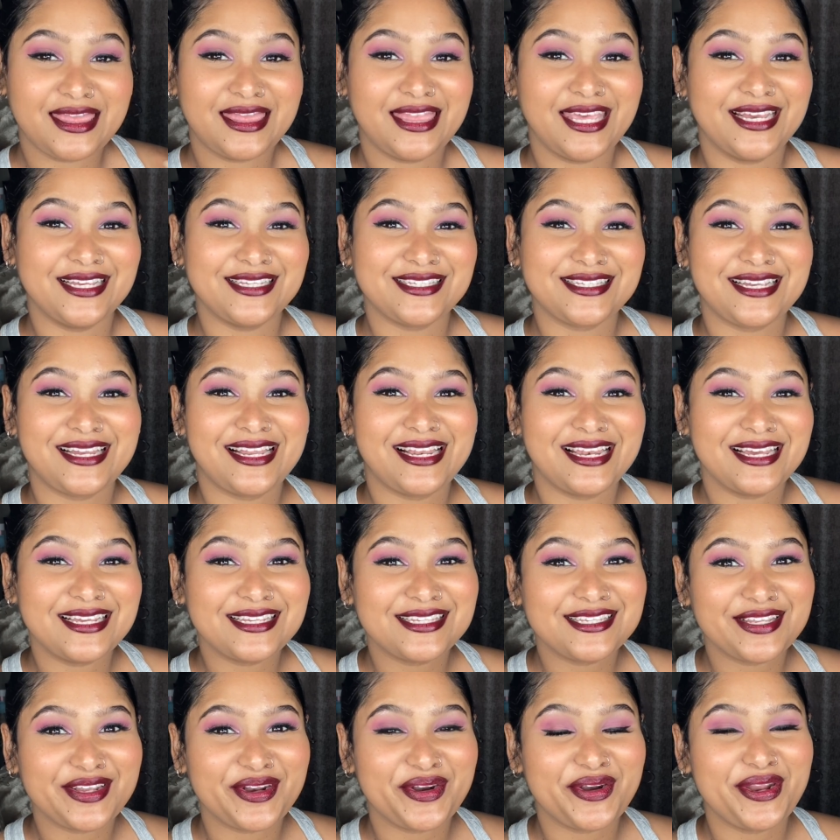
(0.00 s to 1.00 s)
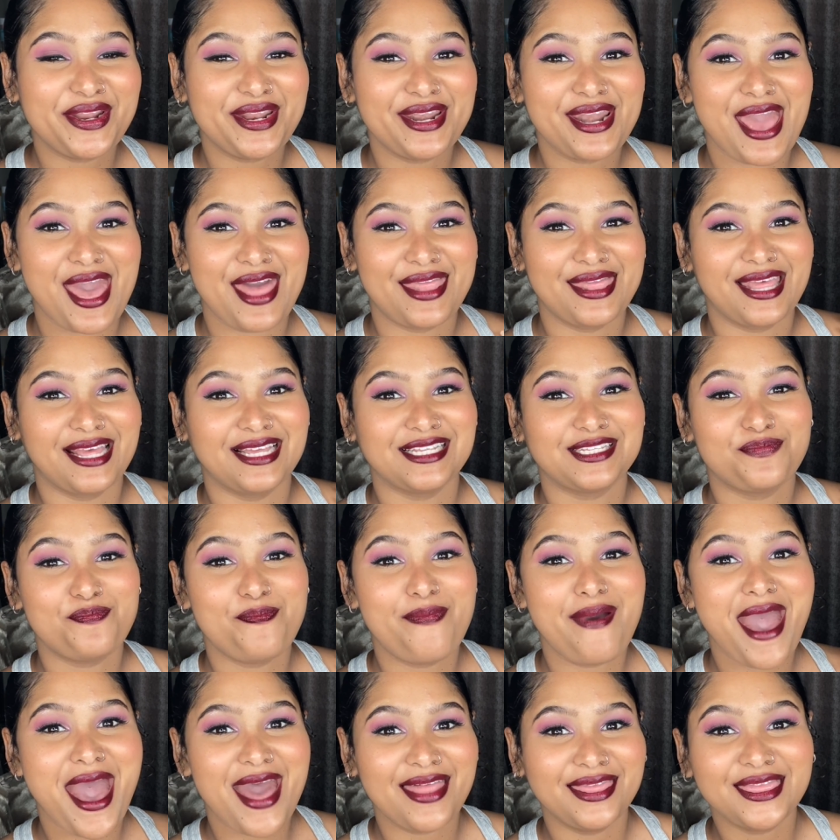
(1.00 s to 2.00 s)
There's glycerin and there's
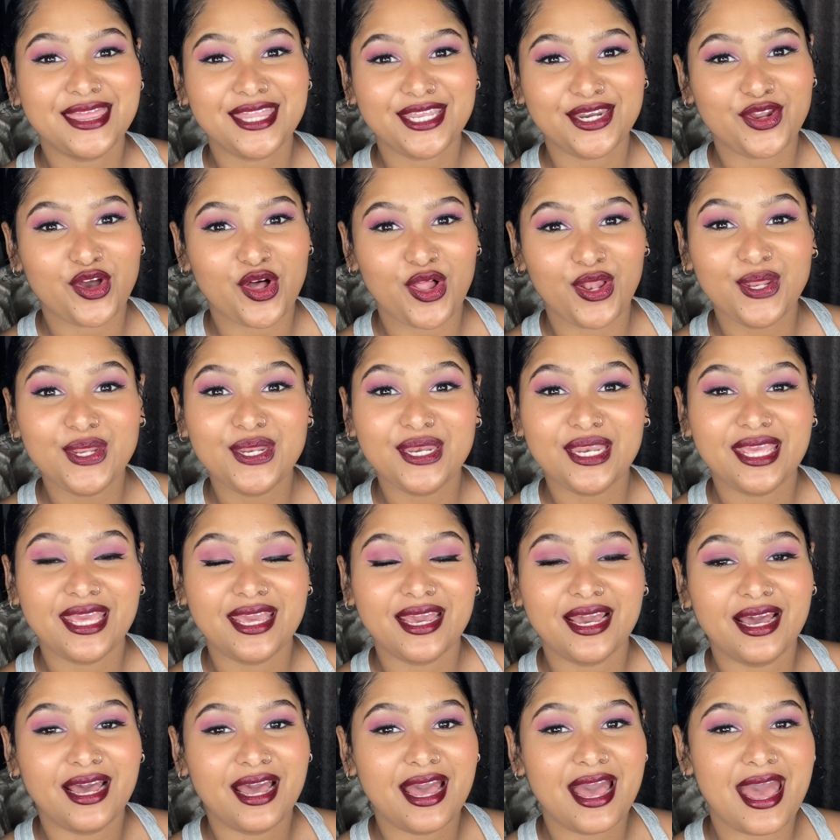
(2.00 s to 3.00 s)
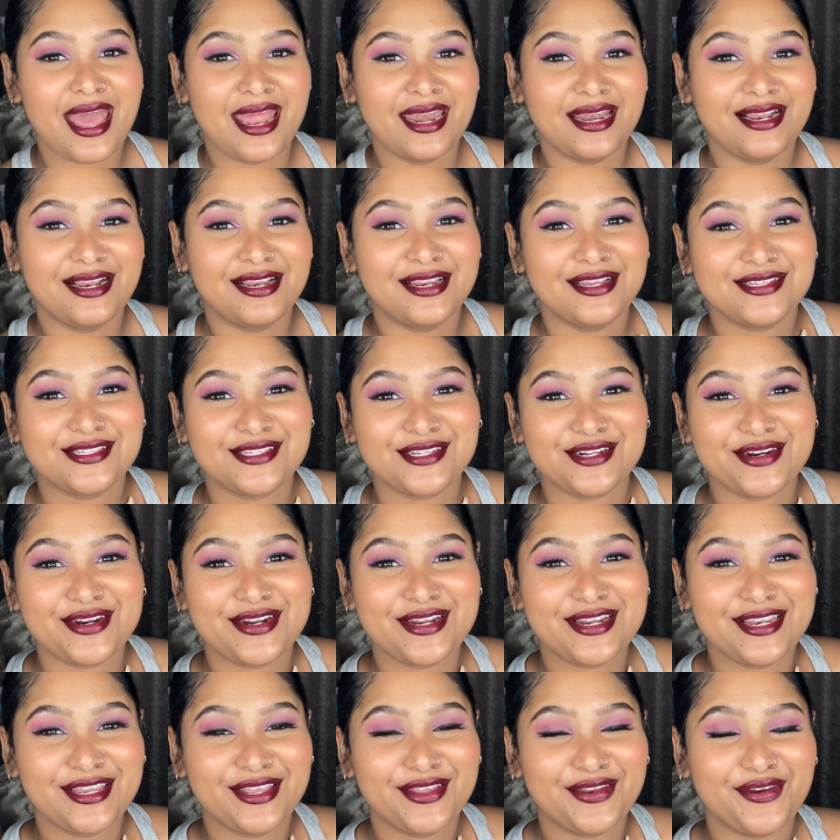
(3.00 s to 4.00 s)
panthenol in here, and
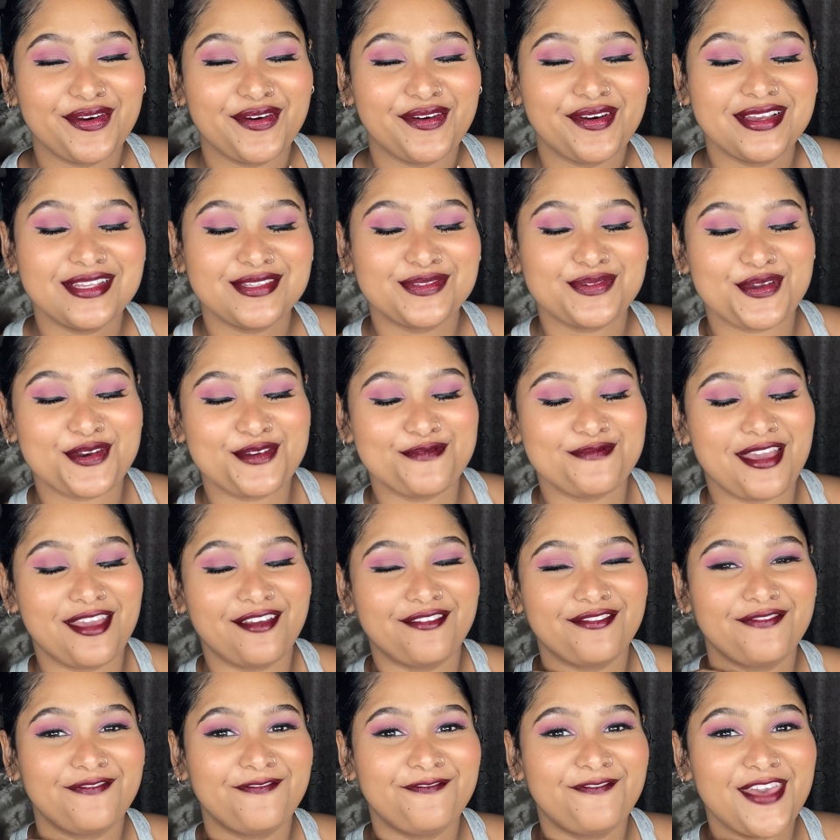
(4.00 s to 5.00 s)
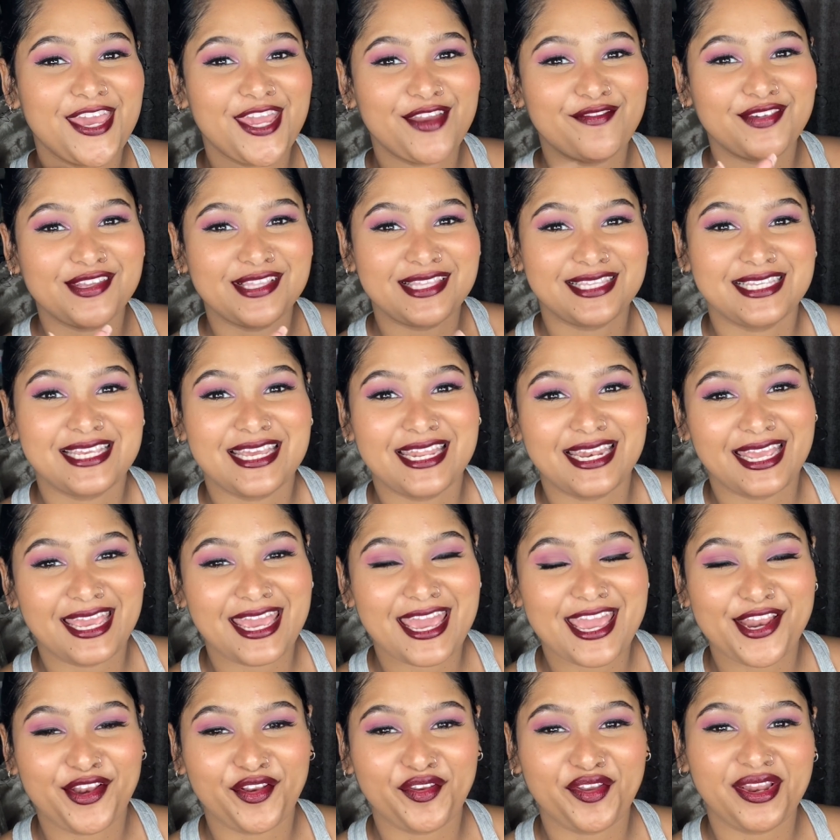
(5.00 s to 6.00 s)
glycerin, you know, is one of my favorite
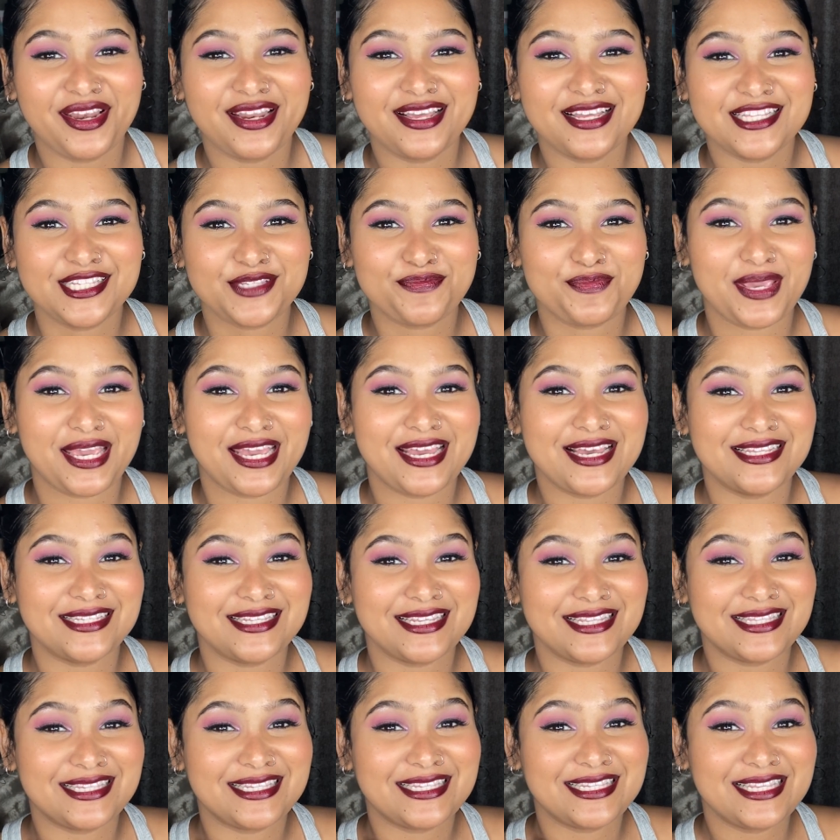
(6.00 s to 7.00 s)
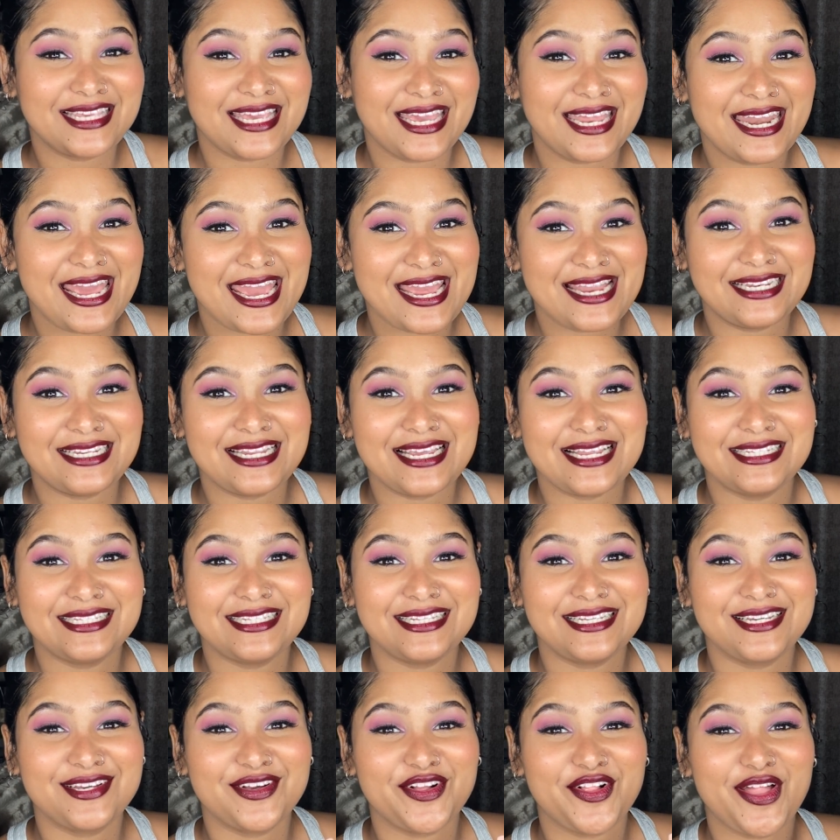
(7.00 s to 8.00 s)
skincare ingredients because it's skin
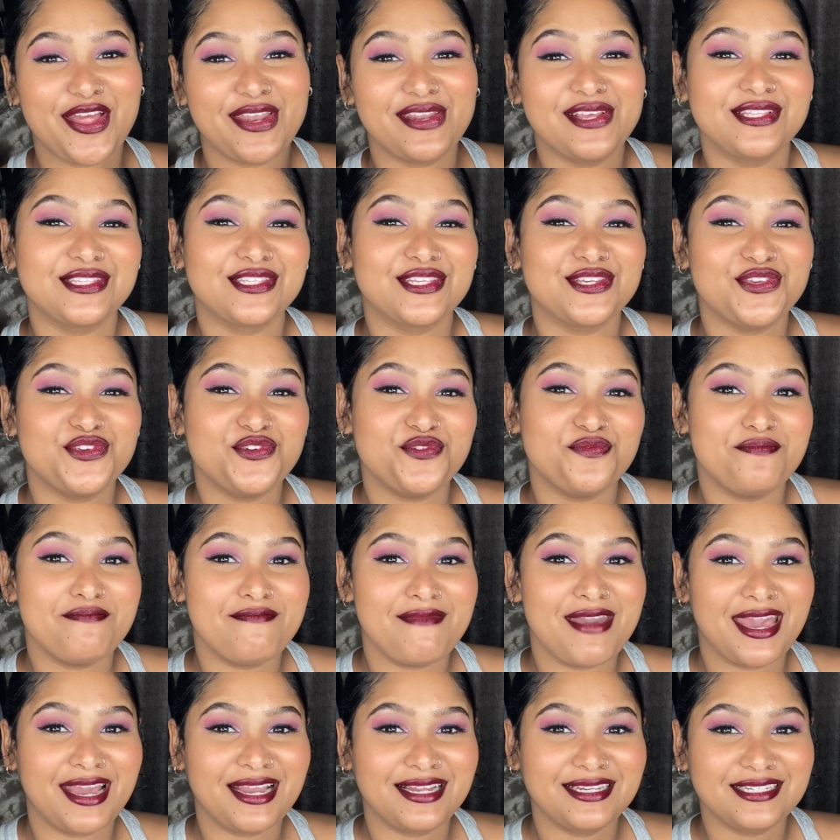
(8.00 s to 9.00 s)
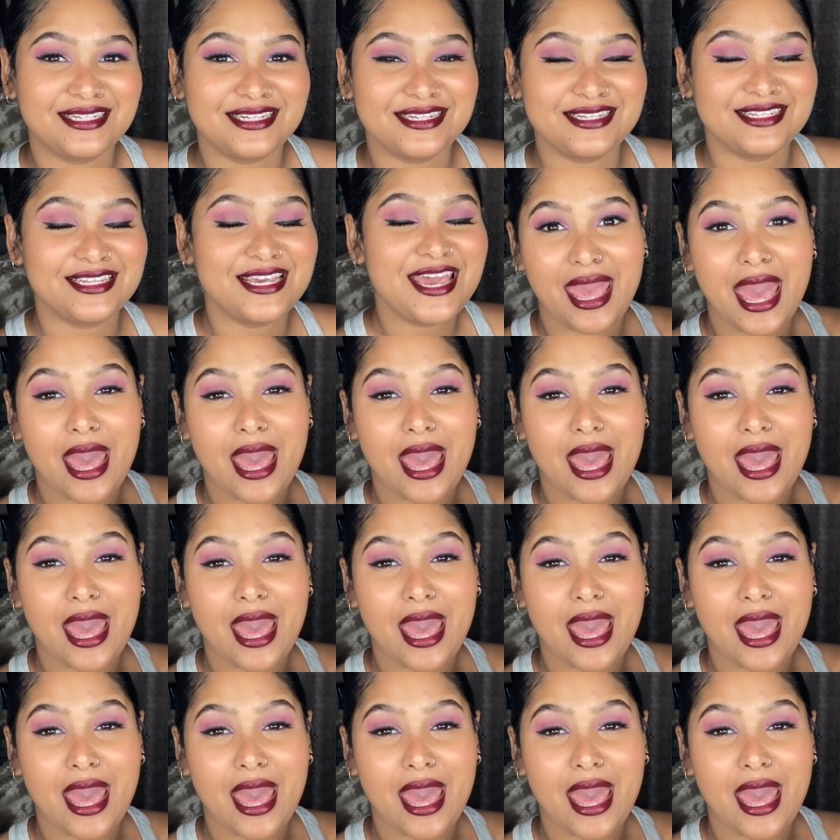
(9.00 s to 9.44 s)
identical and it's a humectant,